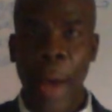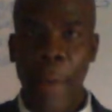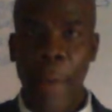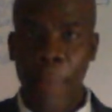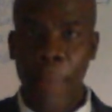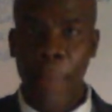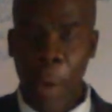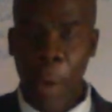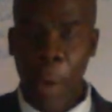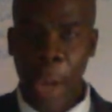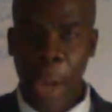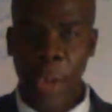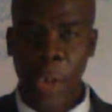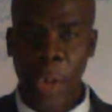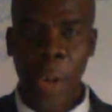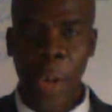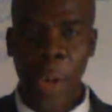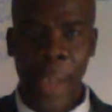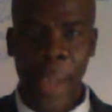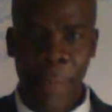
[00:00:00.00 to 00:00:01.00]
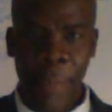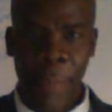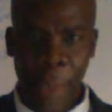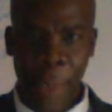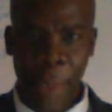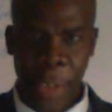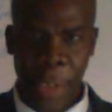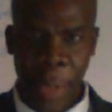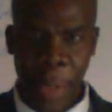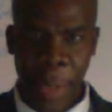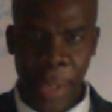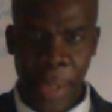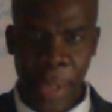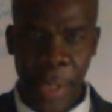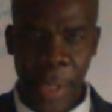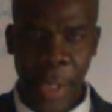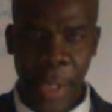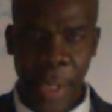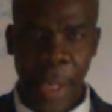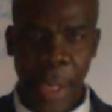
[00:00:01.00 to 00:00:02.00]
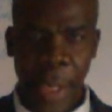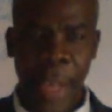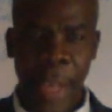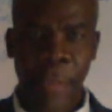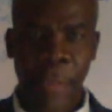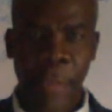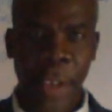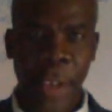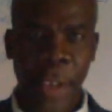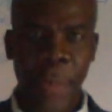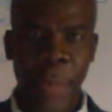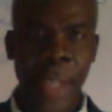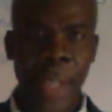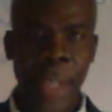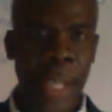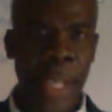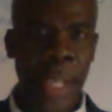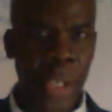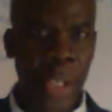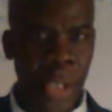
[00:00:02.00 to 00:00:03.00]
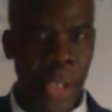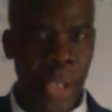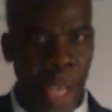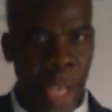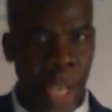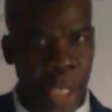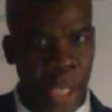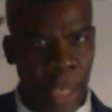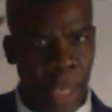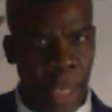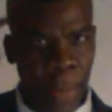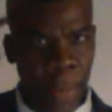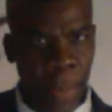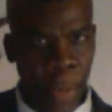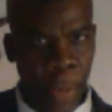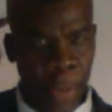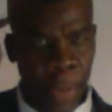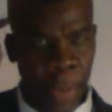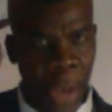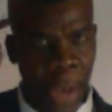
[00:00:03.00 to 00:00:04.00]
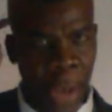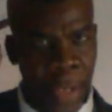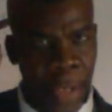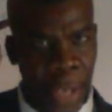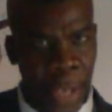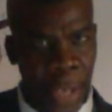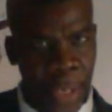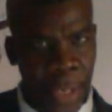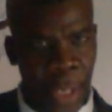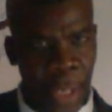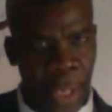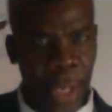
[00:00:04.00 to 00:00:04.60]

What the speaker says: focus on investment in changing the people's mindsets,